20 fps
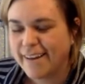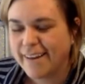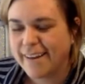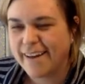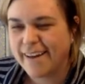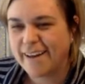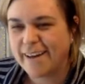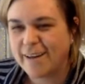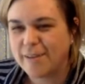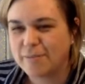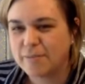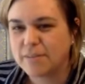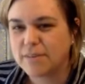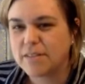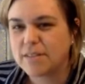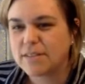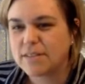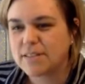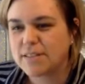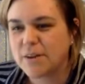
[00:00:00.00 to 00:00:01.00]
Um,
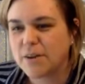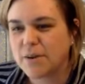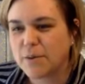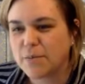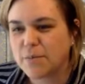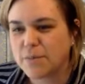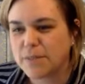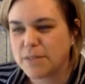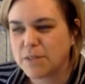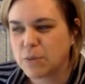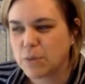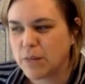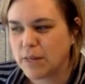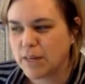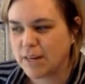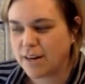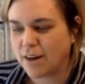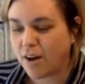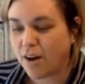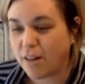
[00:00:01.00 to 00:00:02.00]
so,
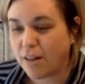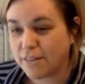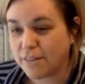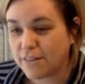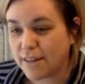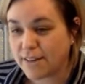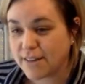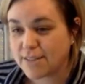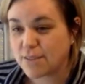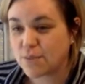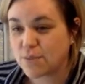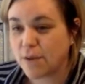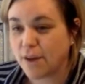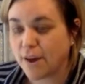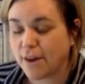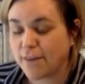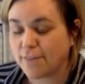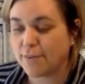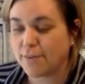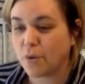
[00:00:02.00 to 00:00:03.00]
between all of us, we
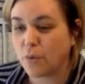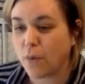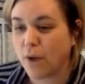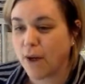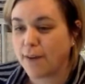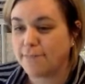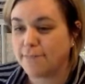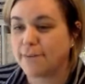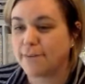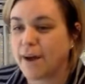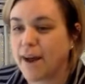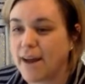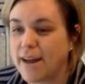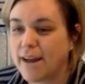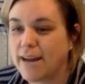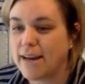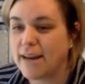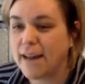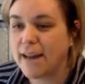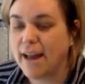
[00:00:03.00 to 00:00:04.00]
offer a wide
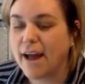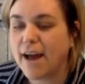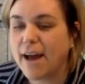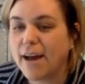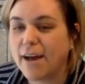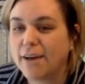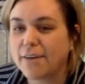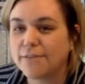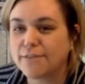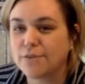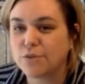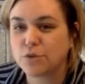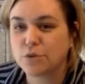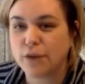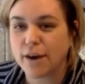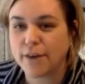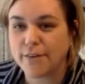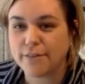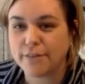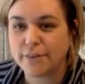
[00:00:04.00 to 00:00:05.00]
variety of
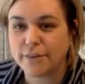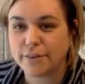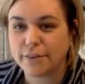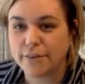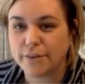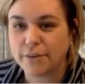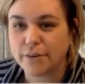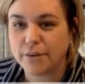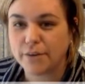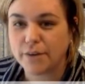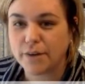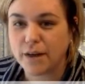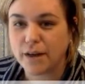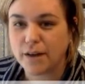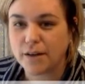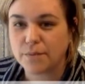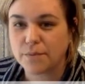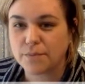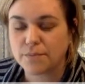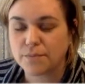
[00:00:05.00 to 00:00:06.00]
travel
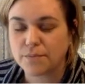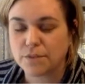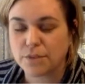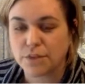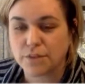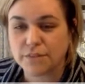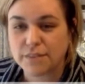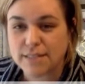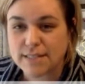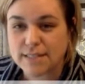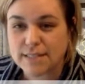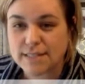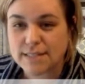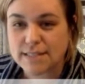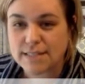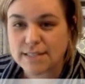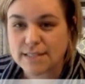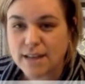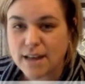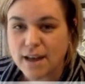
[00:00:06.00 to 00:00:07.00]

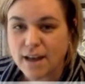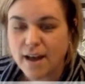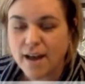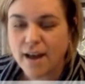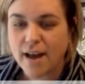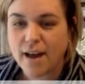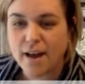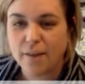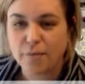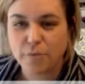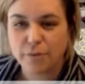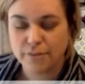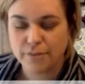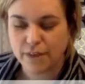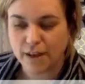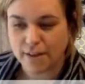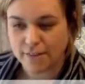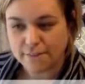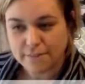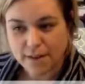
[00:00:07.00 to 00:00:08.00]
services. Um, we've
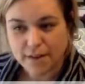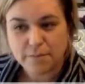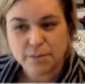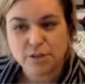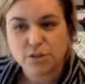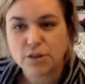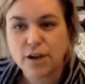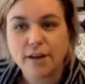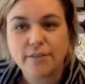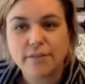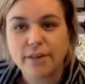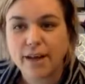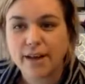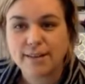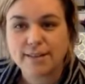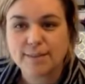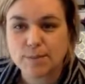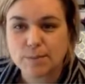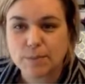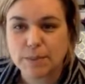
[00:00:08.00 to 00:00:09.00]
got family travel
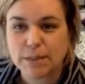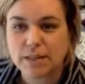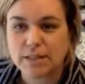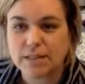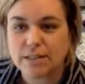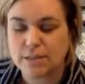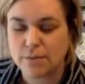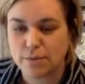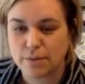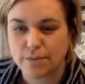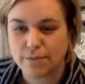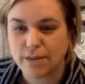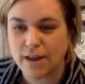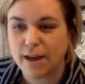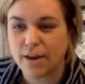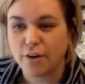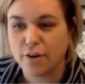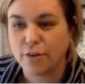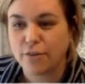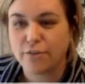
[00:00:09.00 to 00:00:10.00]
experts, we've
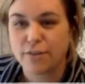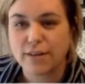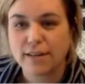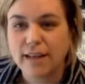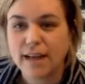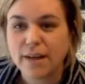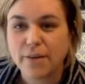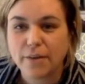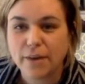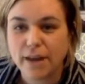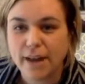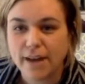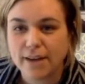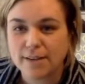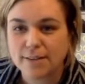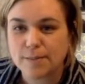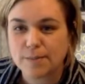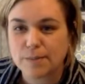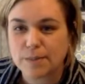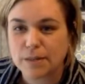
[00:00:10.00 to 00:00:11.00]
got girlfriend getaway
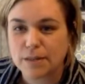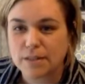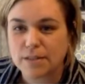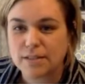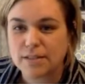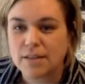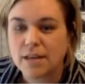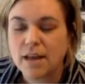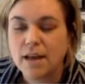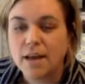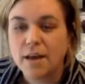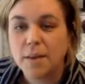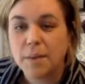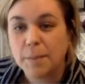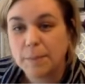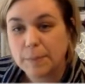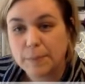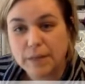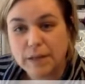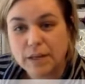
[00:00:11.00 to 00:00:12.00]
experts,
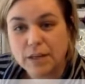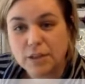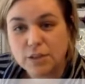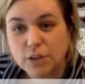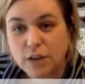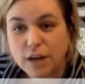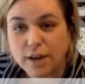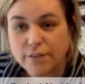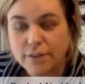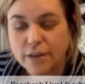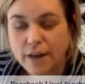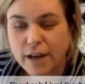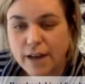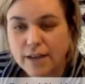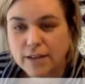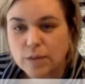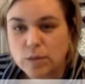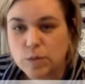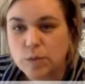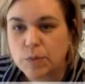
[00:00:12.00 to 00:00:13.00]
beer travel
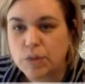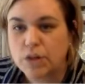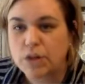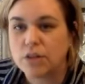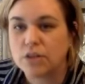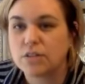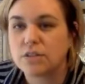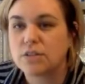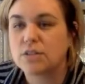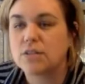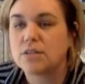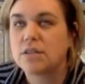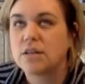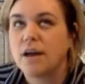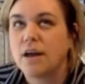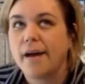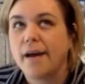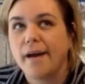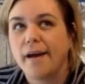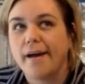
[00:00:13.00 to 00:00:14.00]
experts,
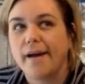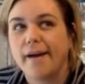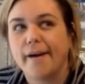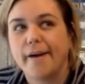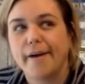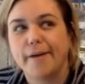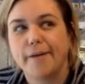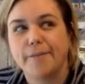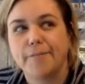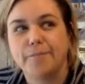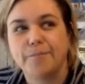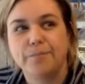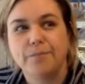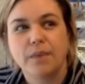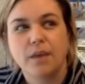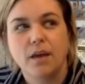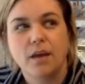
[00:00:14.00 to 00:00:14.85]
um,